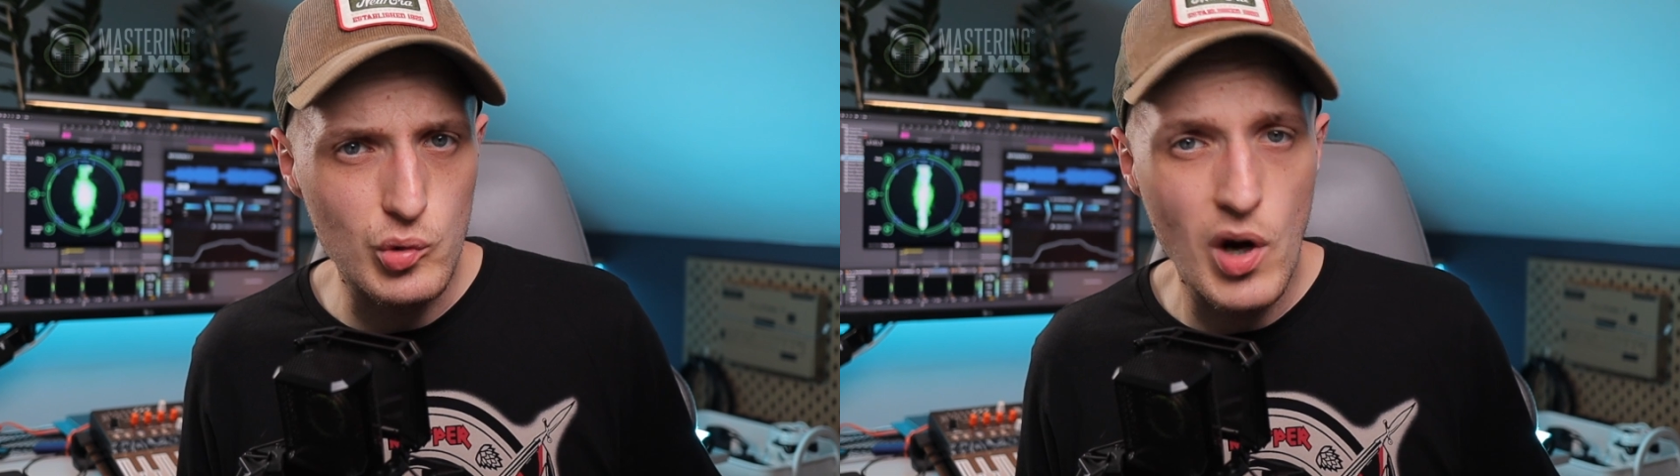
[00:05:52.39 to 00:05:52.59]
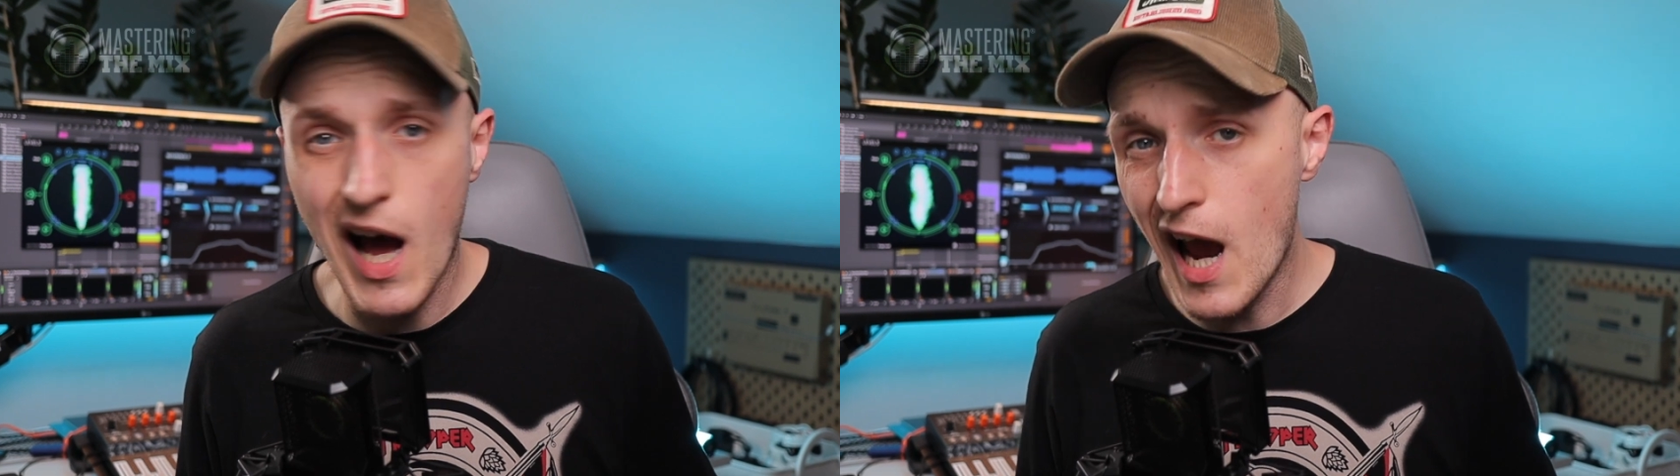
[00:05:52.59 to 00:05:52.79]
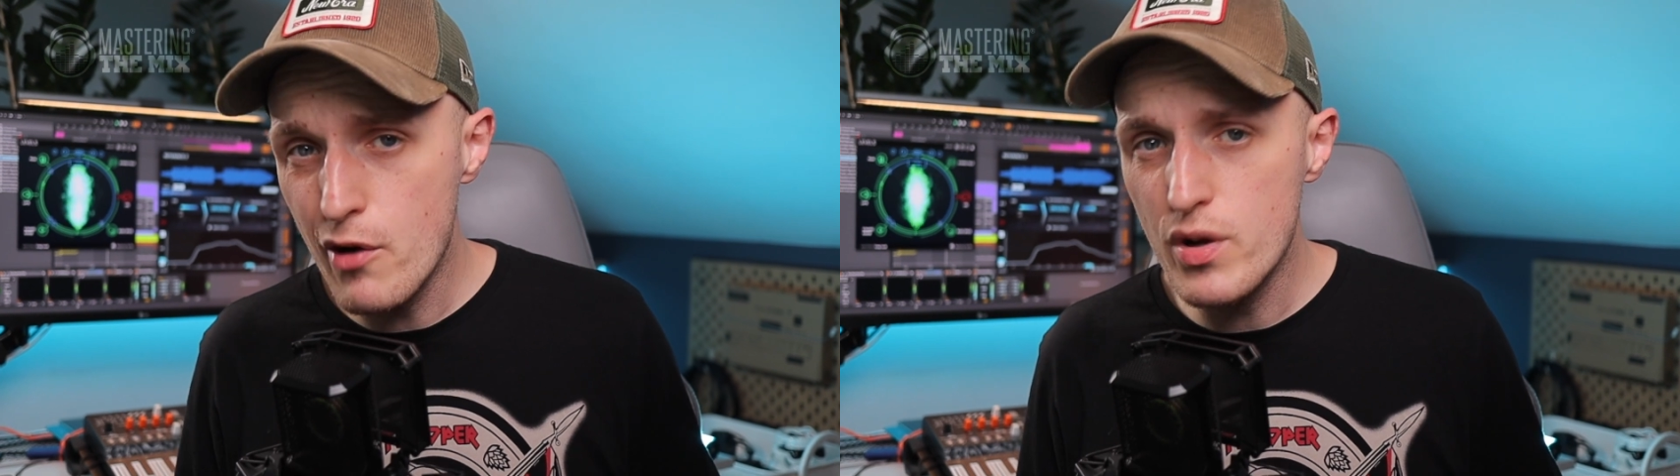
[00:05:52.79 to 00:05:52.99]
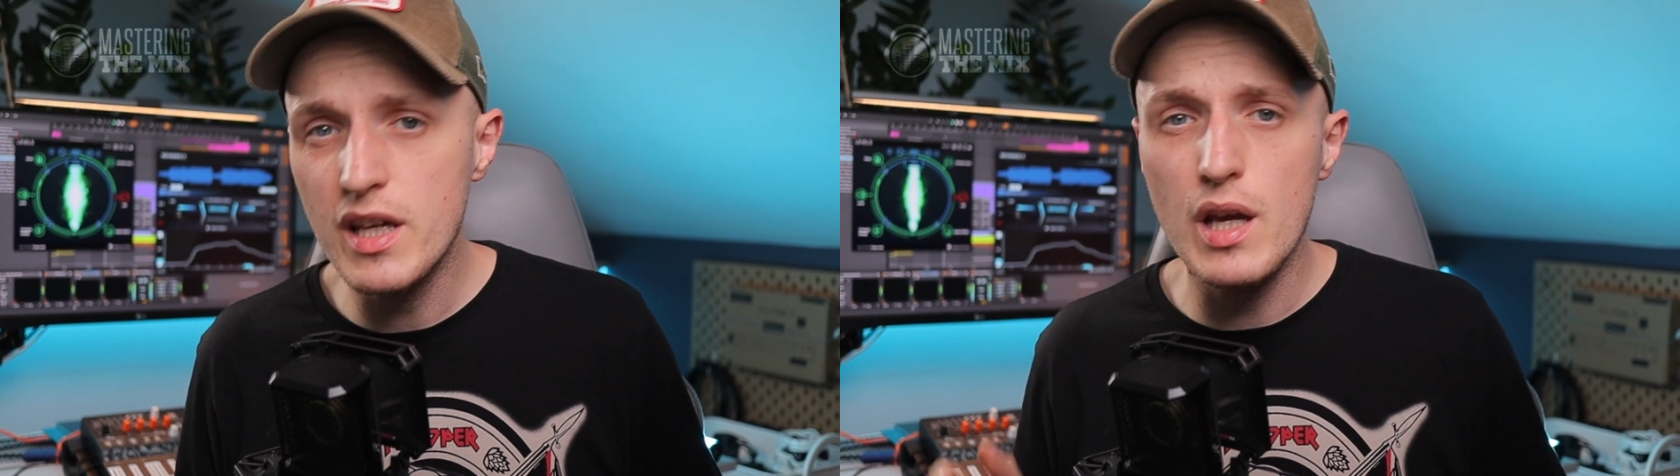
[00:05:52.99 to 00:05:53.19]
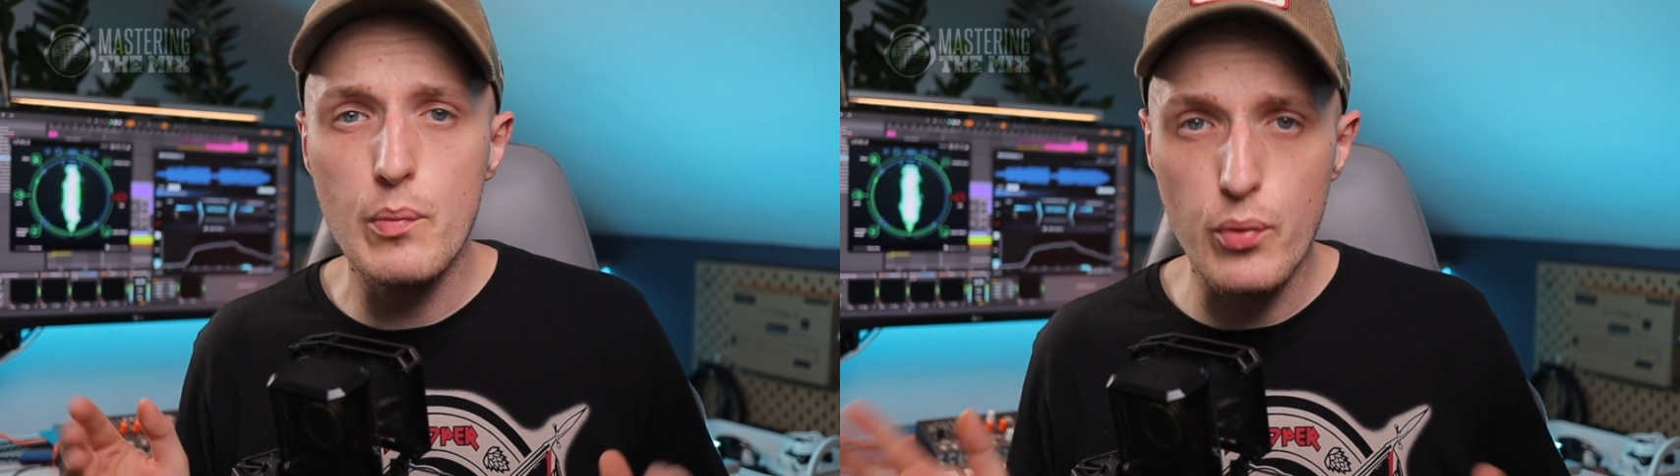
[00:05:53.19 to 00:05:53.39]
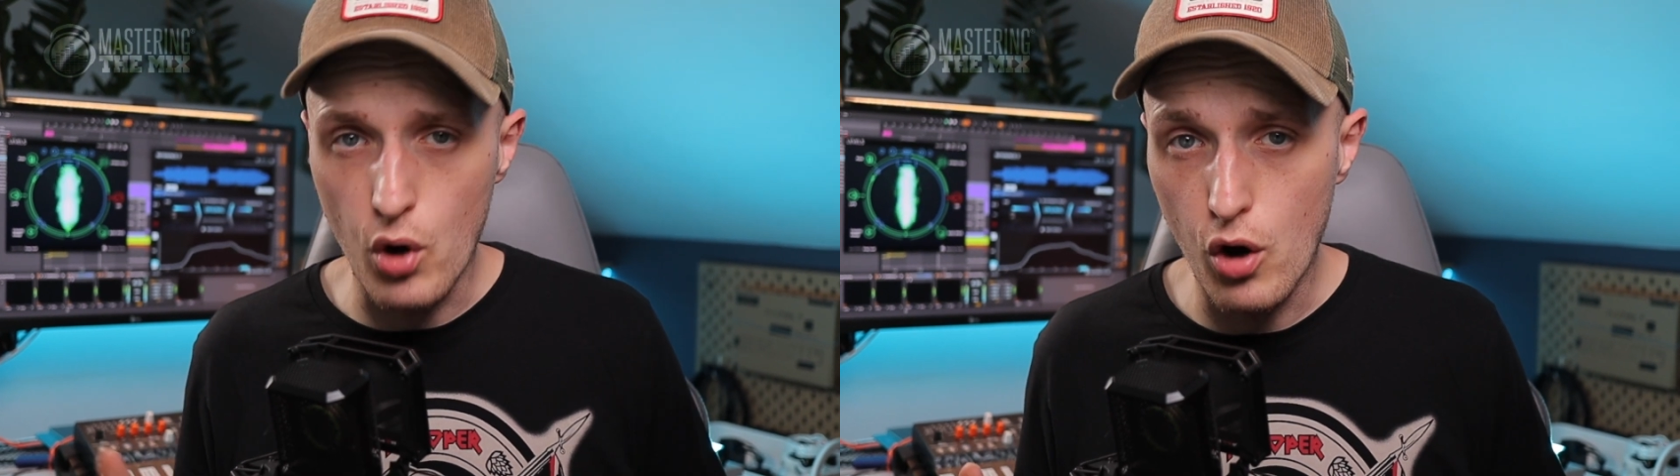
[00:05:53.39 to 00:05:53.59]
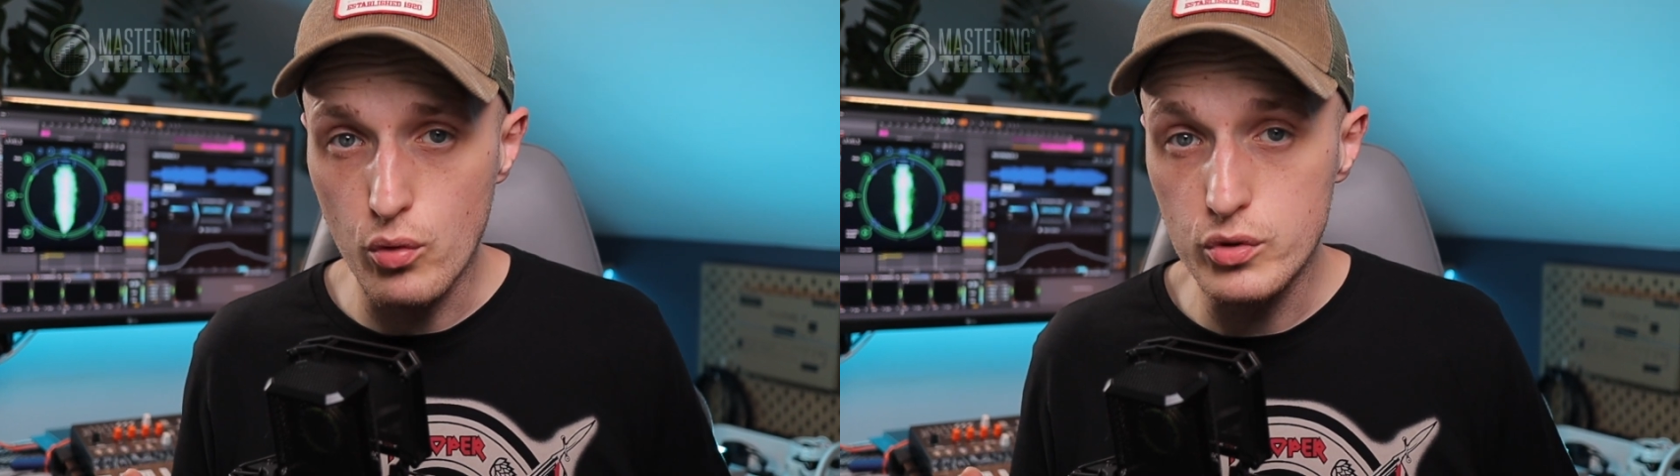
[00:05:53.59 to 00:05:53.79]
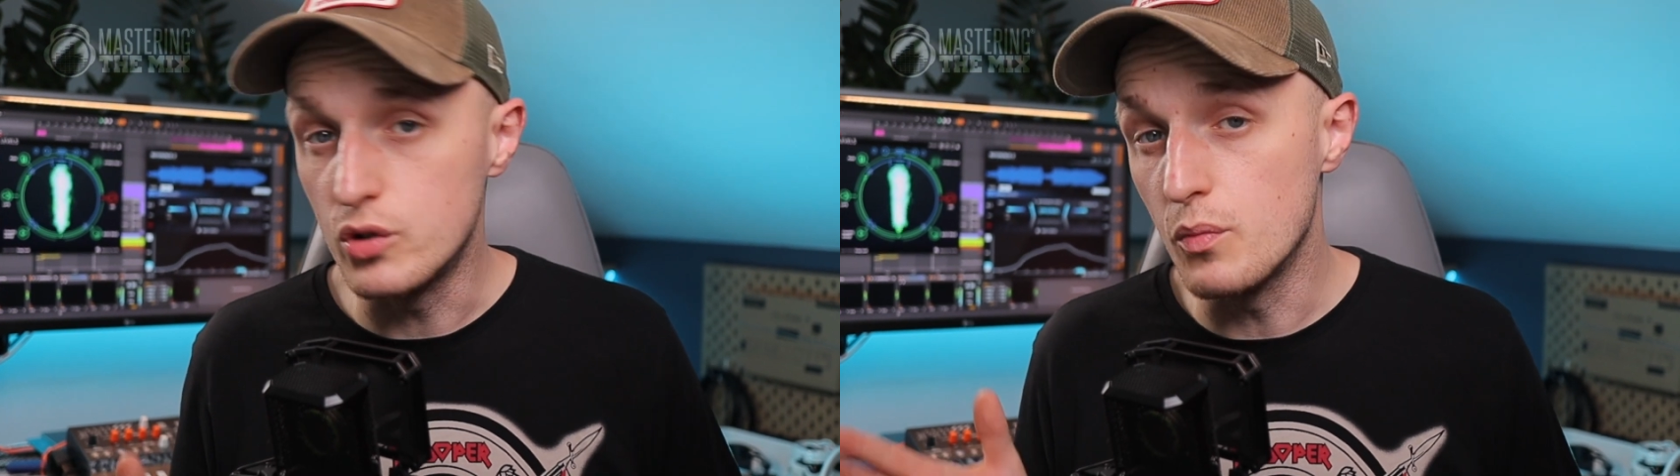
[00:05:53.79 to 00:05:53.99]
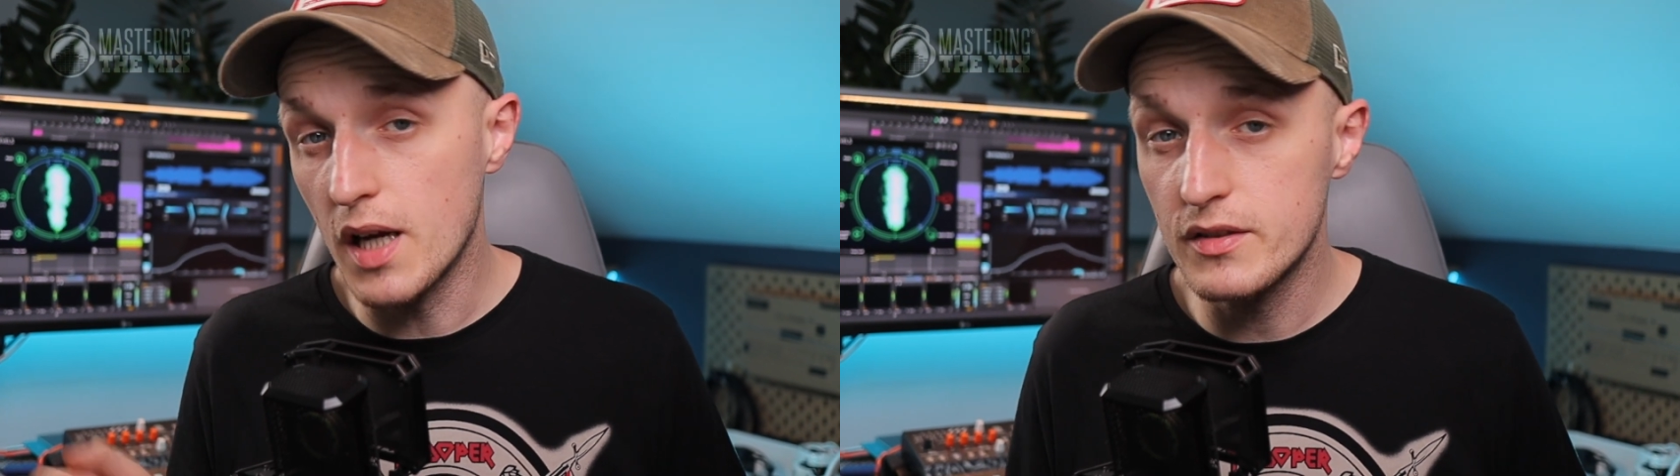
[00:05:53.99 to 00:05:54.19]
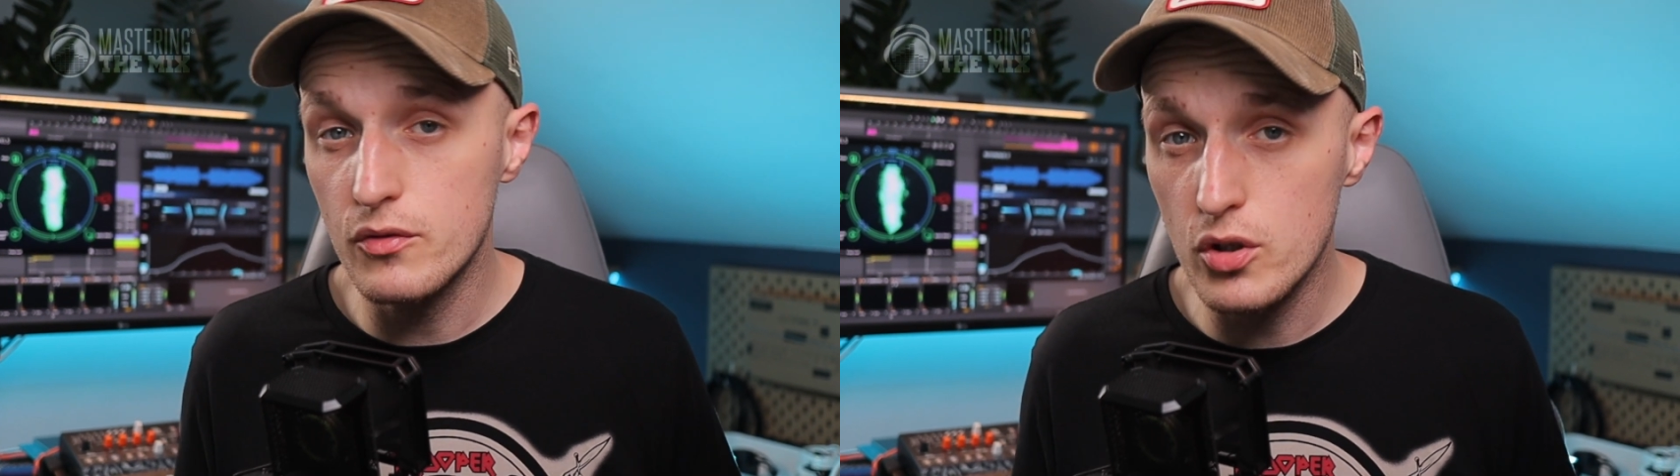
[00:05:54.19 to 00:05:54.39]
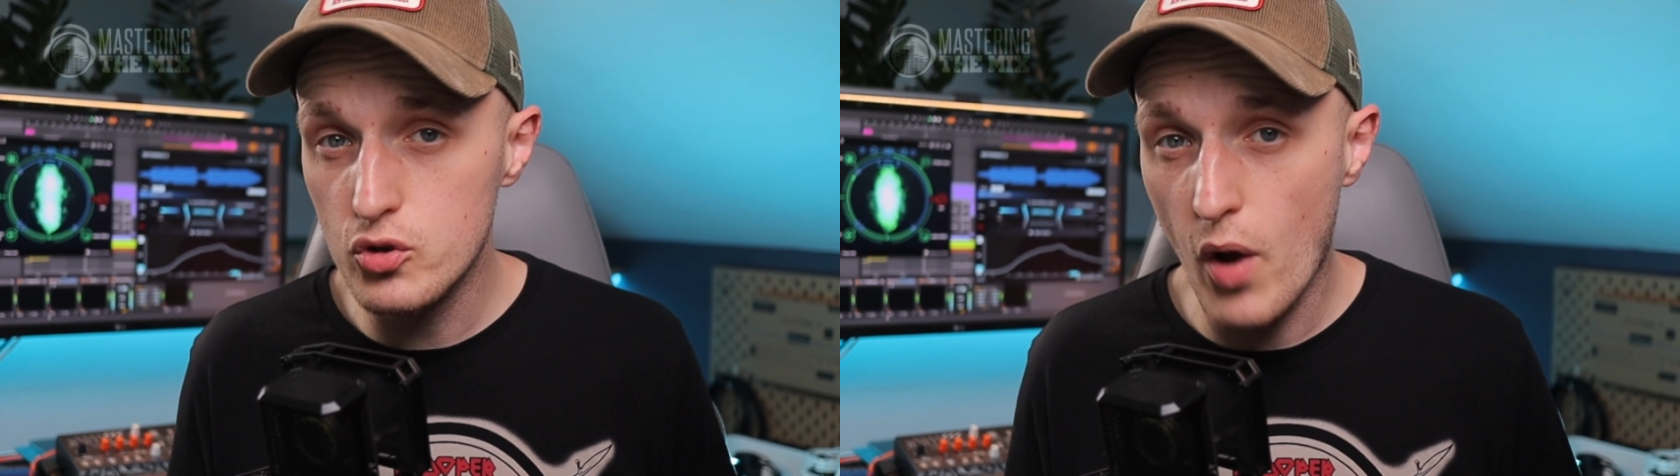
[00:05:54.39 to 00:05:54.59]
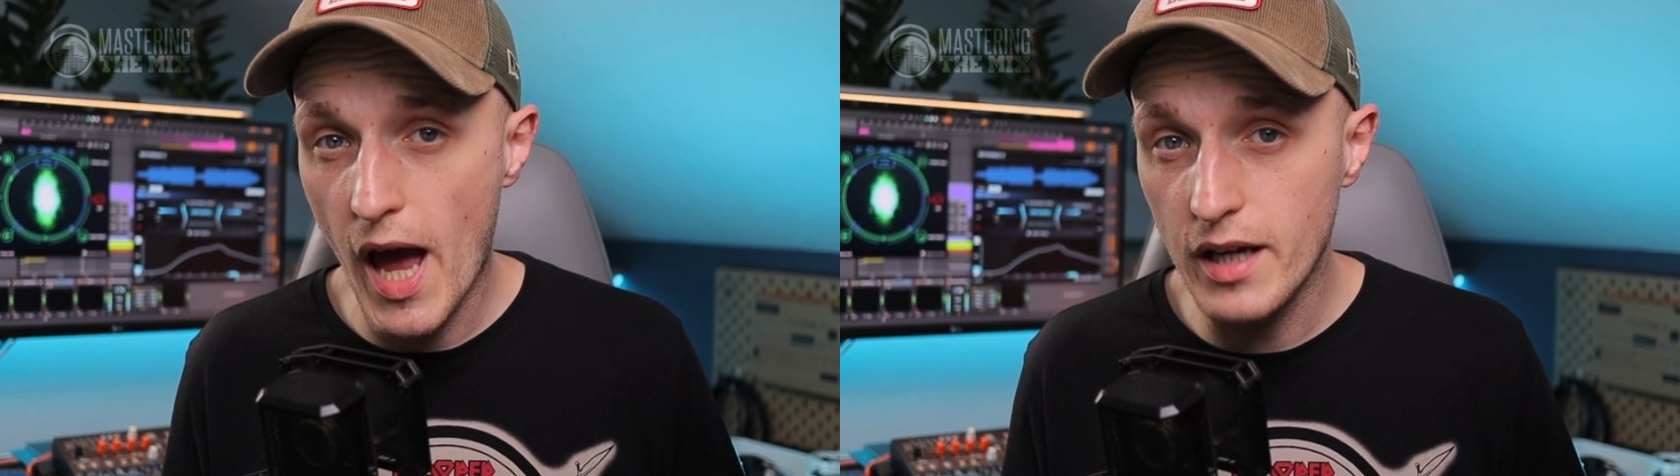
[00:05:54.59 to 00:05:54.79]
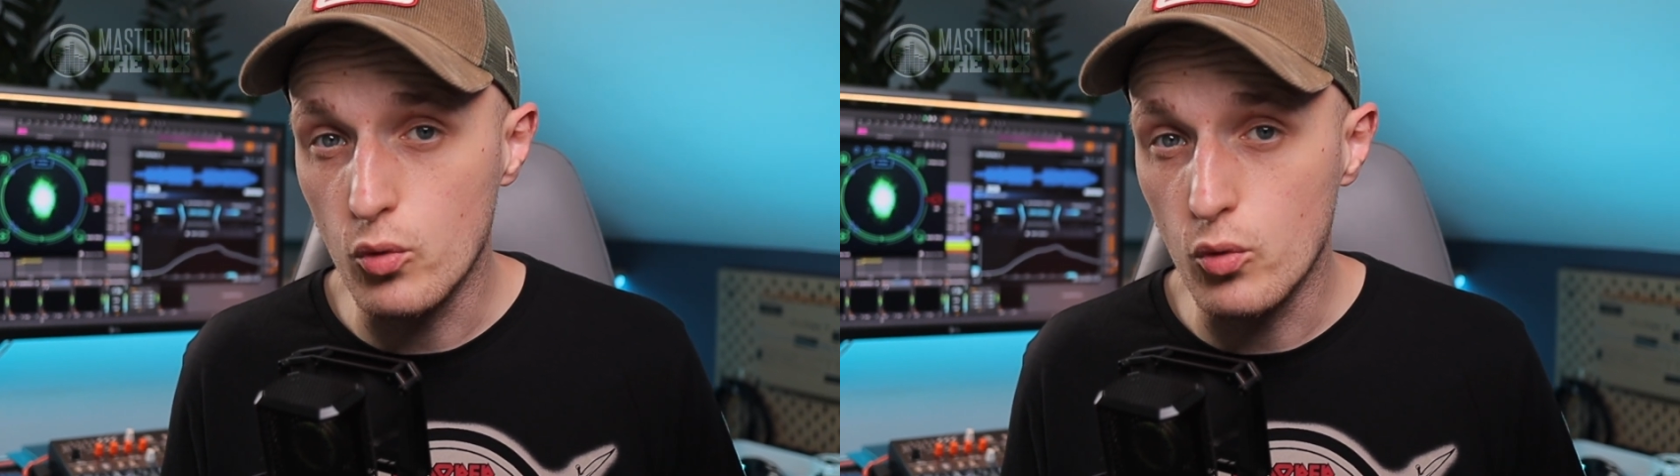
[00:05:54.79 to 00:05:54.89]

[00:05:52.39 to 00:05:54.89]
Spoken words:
hiring a pro to master your track